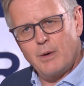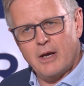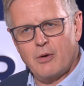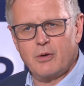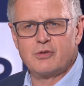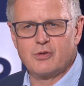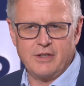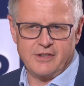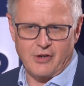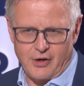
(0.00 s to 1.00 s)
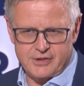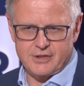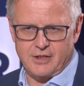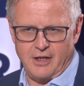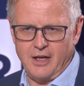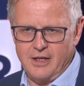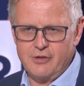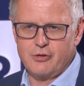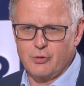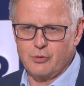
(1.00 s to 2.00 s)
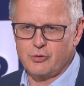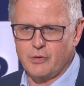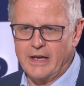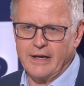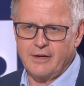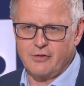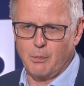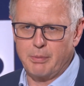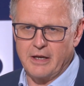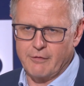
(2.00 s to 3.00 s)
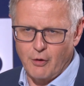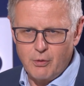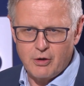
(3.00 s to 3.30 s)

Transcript: we are going to discuss issues related to PFO